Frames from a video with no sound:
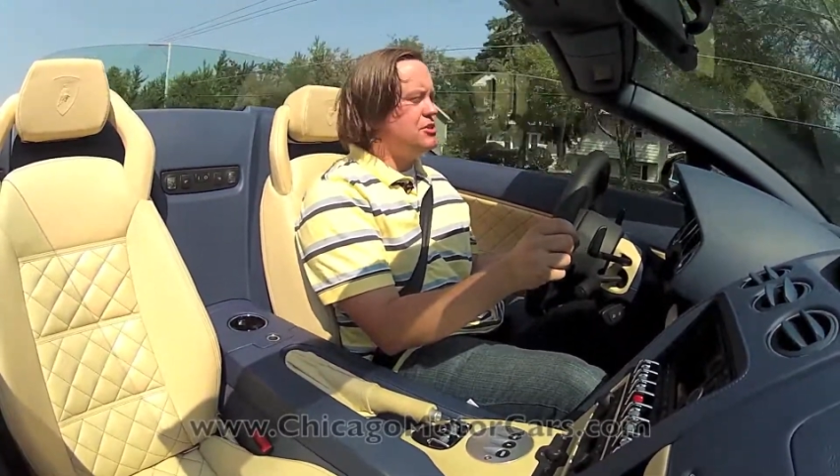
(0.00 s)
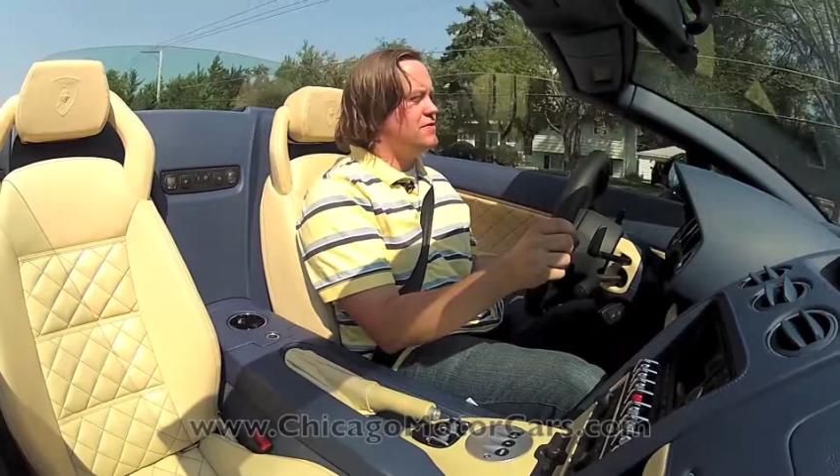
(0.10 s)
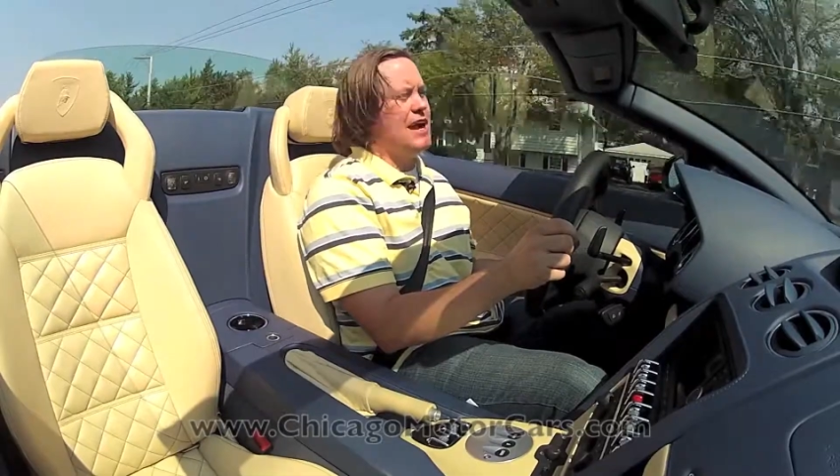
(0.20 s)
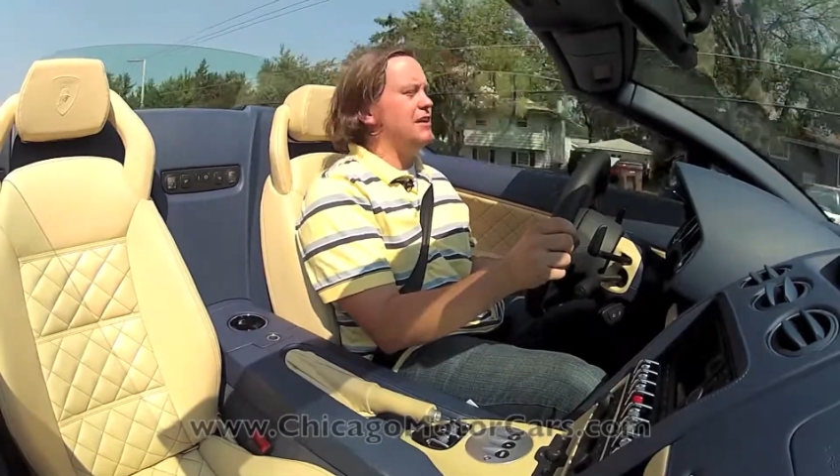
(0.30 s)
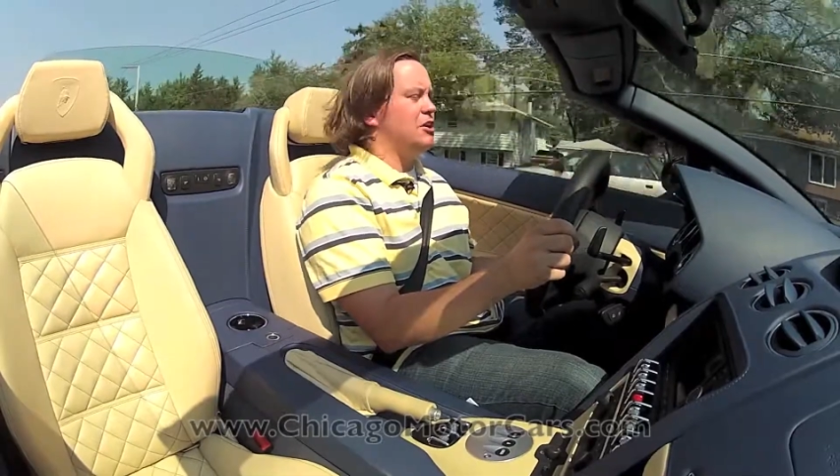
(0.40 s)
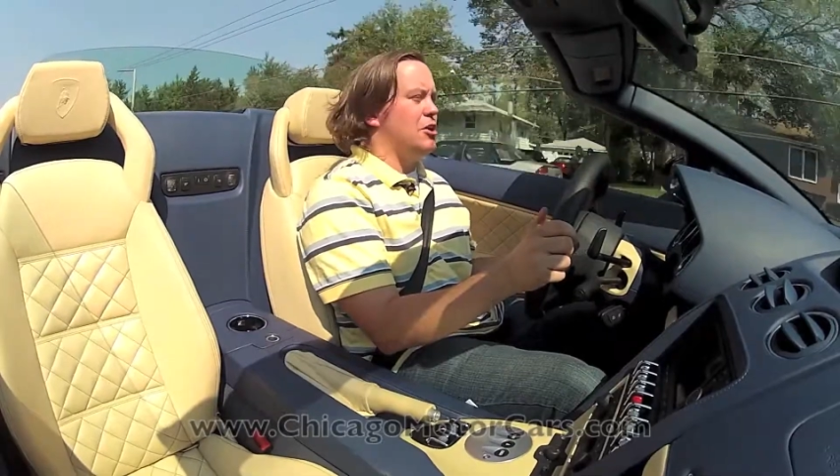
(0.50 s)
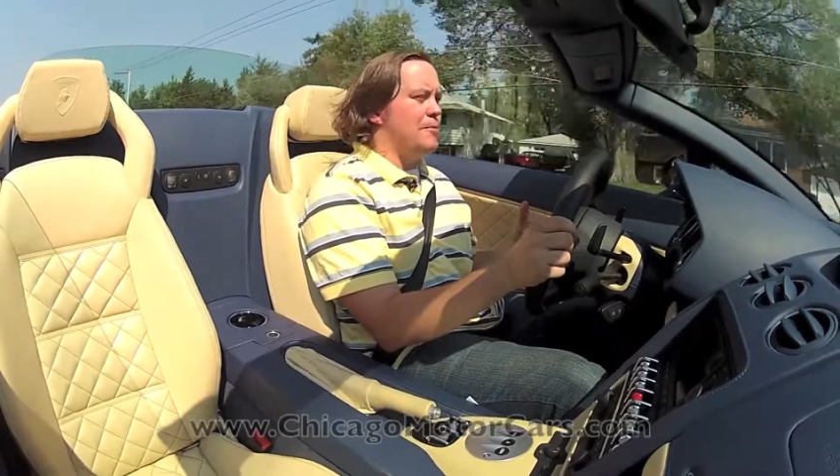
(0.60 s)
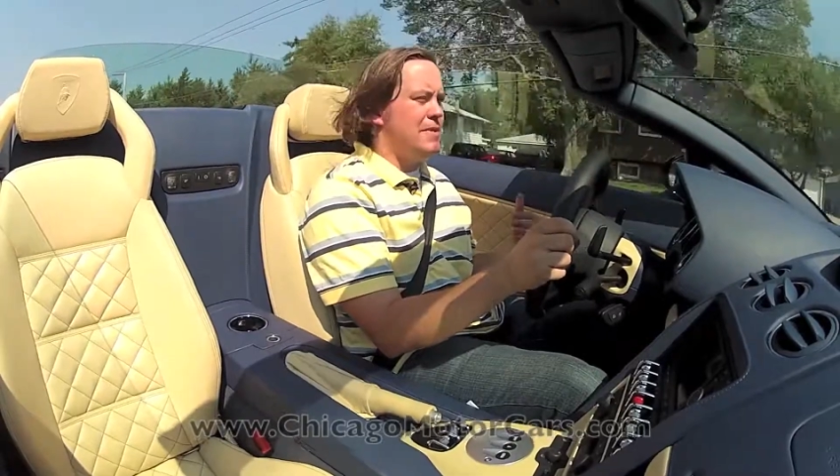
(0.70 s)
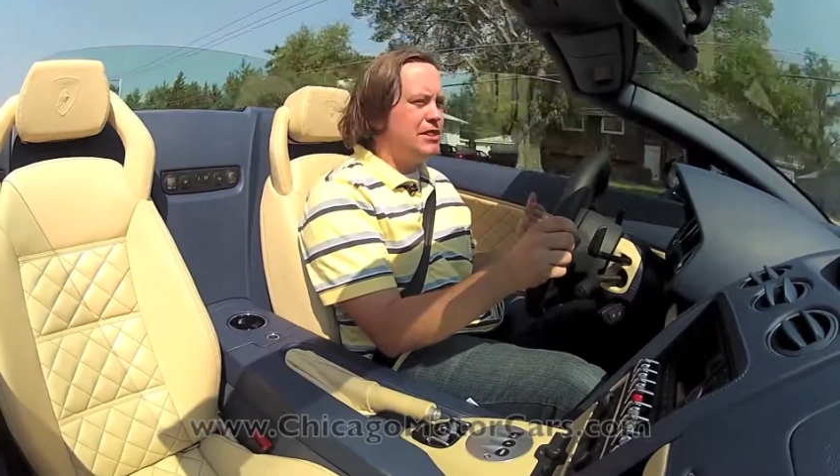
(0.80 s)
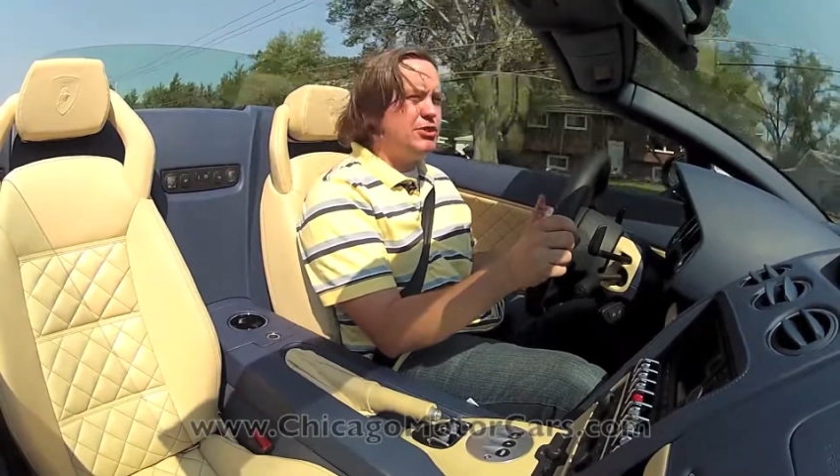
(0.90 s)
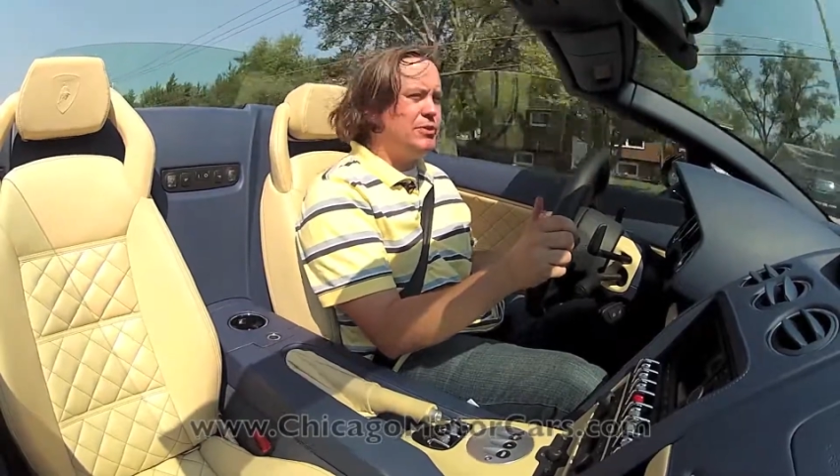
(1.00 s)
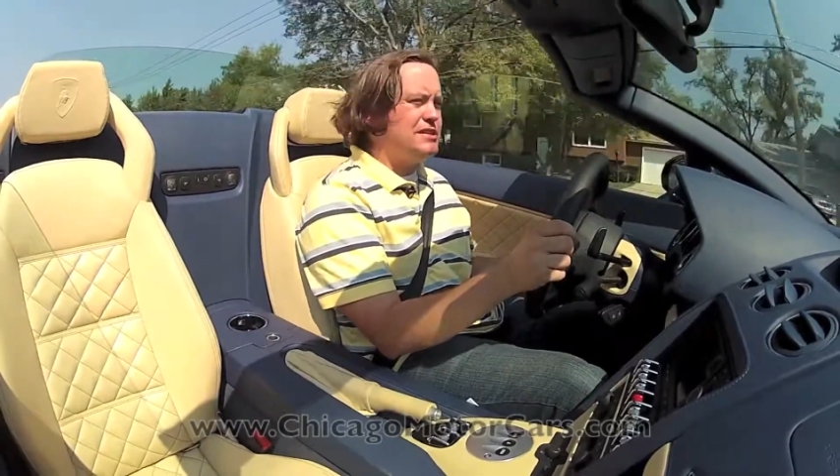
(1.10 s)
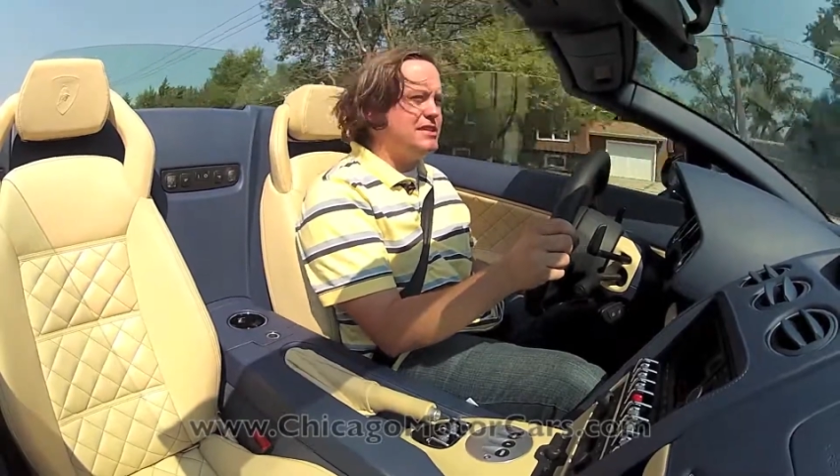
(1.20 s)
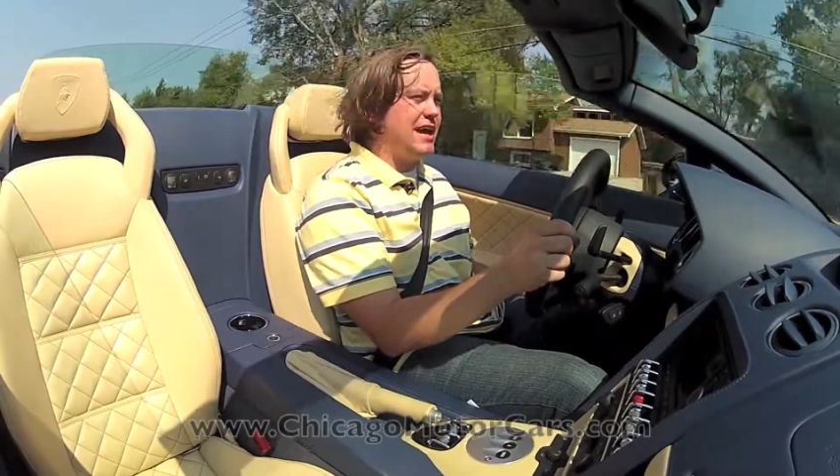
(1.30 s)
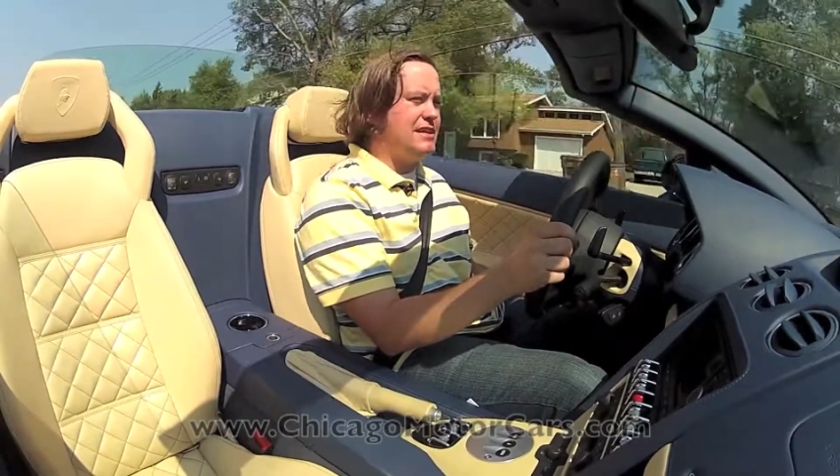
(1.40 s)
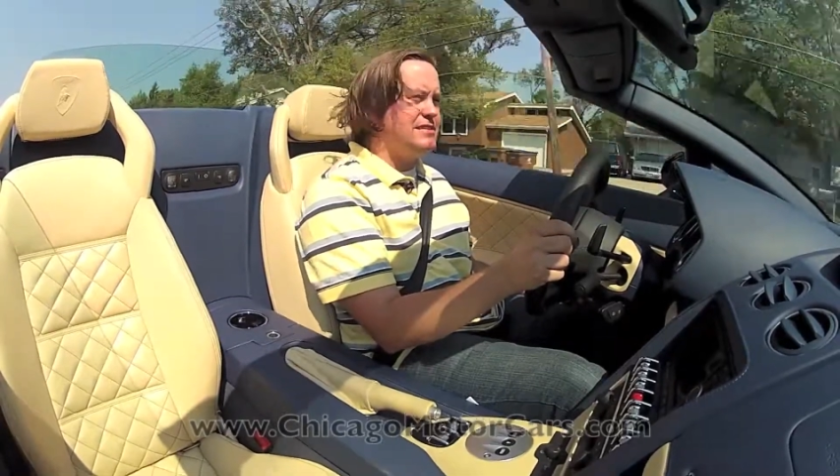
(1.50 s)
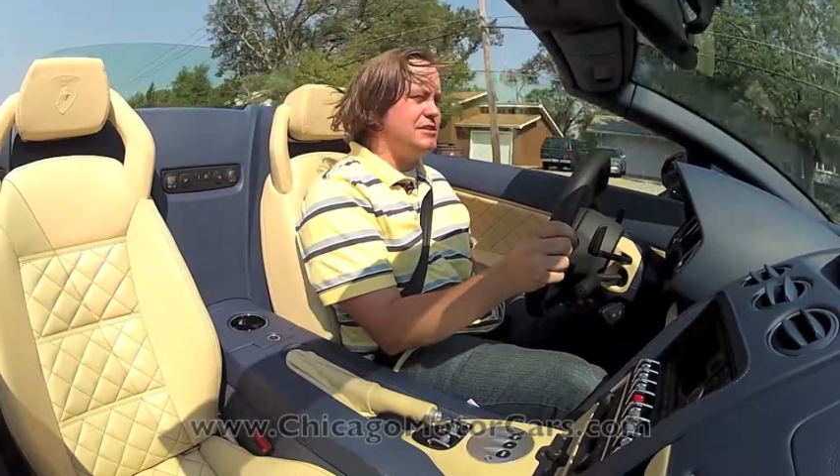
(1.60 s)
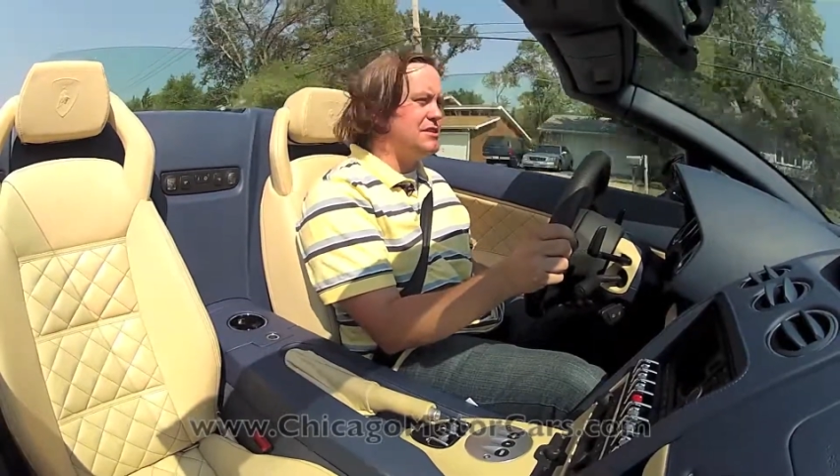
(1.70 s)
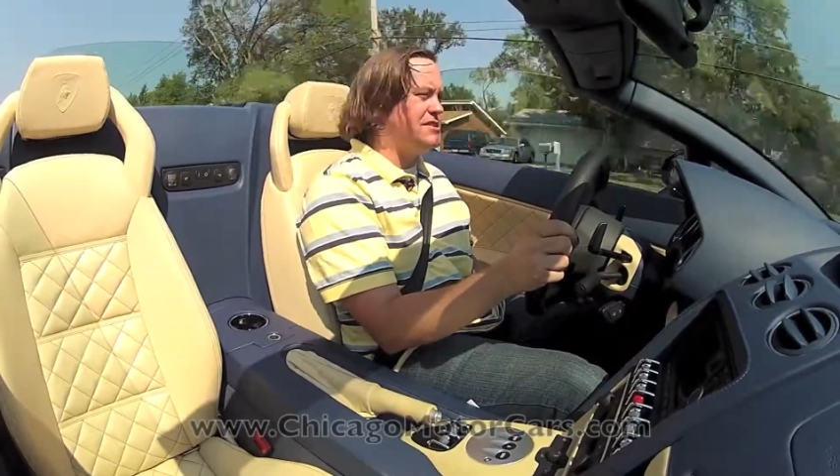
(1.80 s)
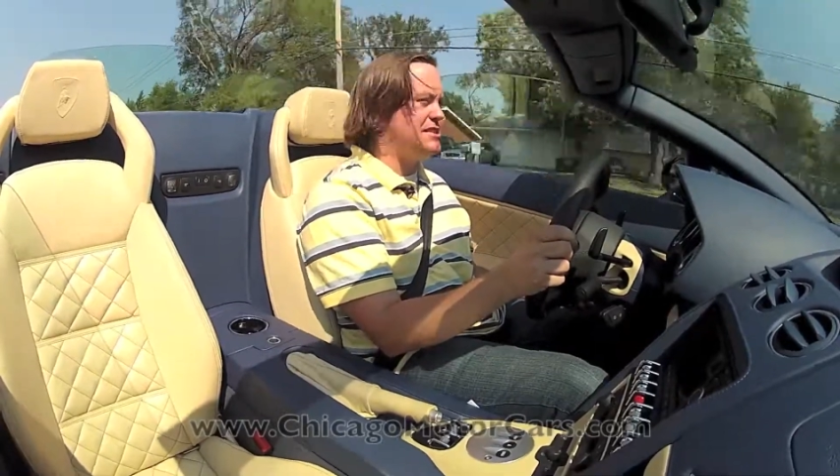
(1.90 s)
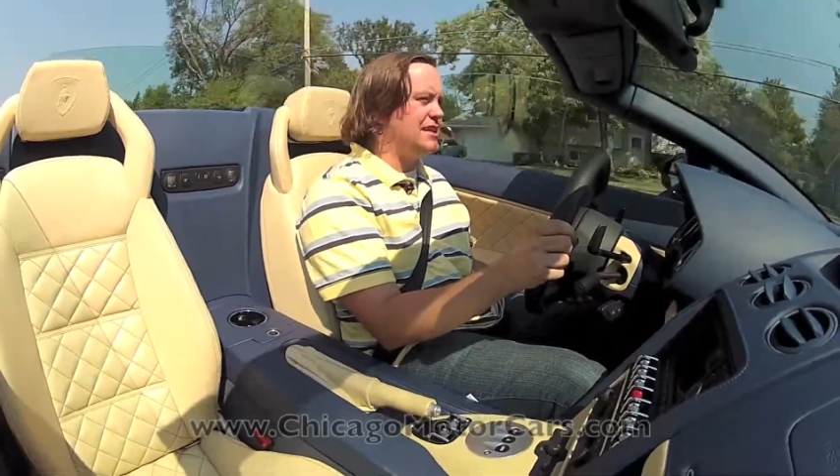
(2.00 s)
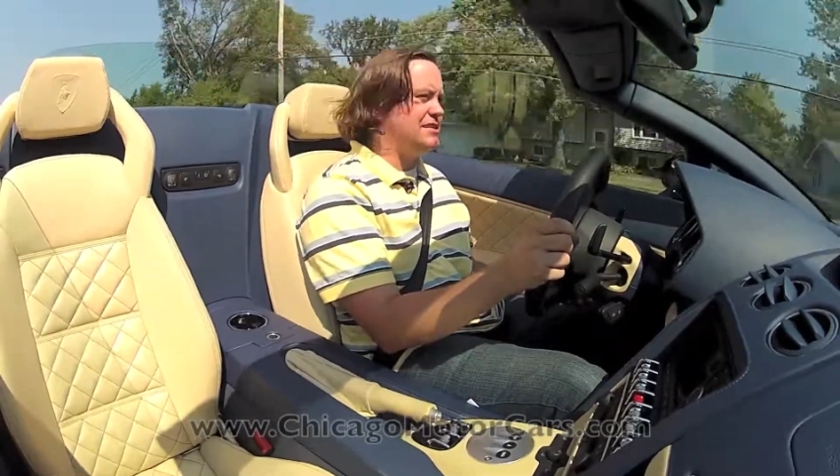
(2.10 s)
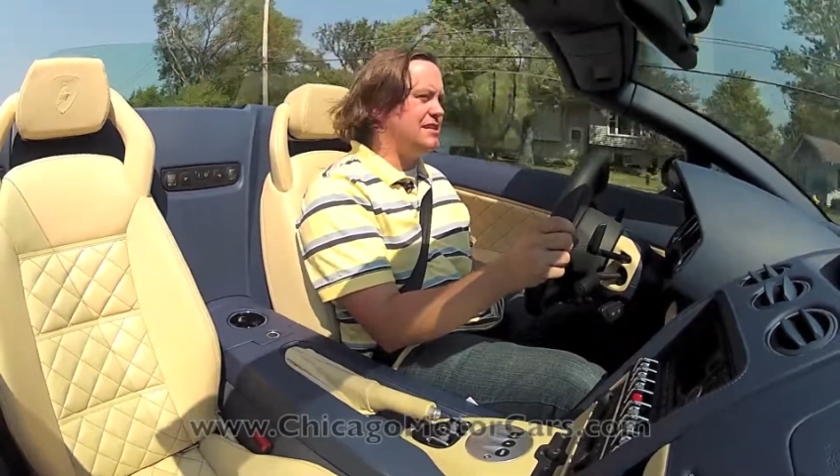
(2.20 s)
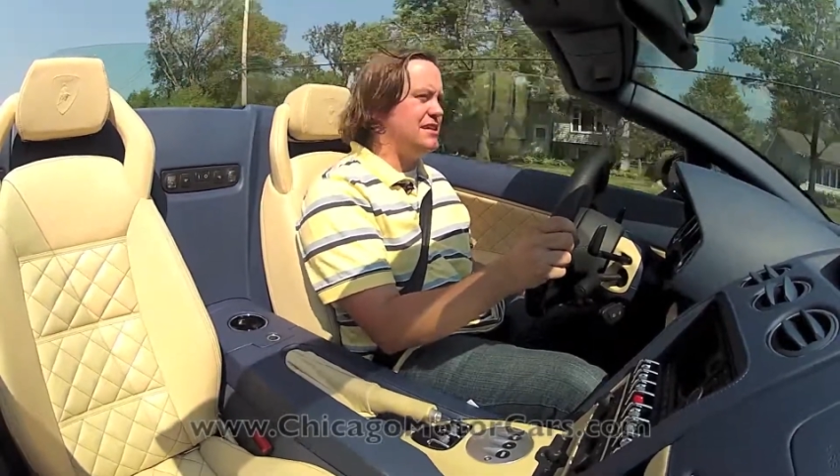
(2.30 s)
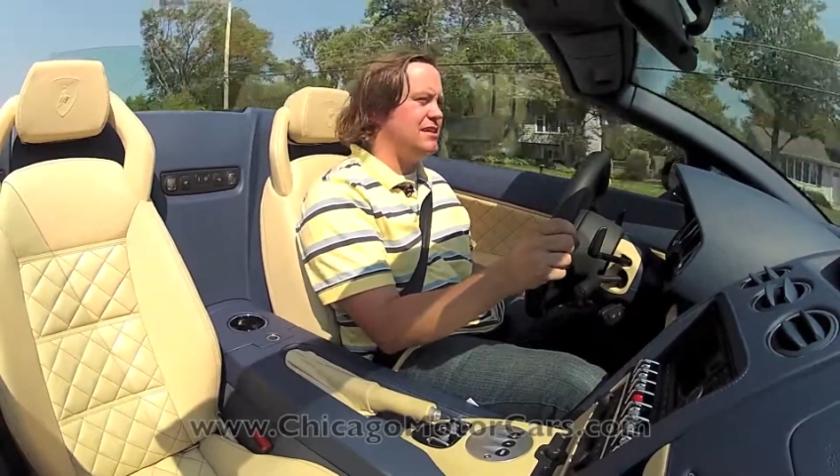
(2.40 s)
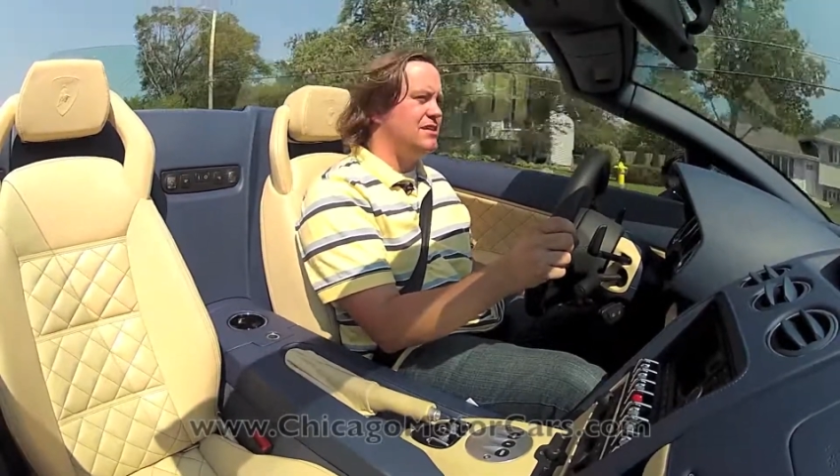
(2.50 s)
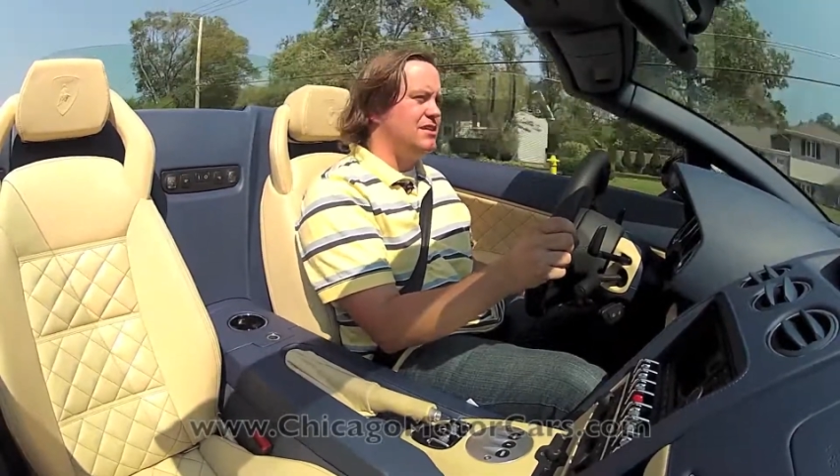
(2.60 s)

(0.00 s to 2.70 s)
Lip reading: You've got, mid 3 seconds, 0 to 60,